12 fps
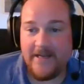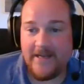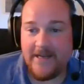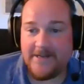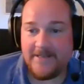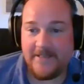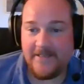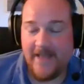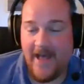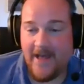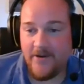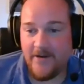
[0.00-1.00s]
it's
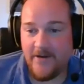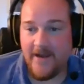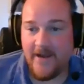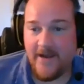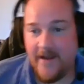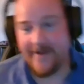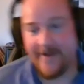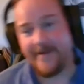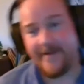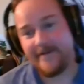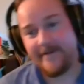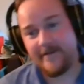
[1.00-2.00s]
Saturday,
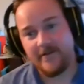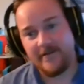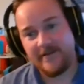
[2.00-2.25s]
and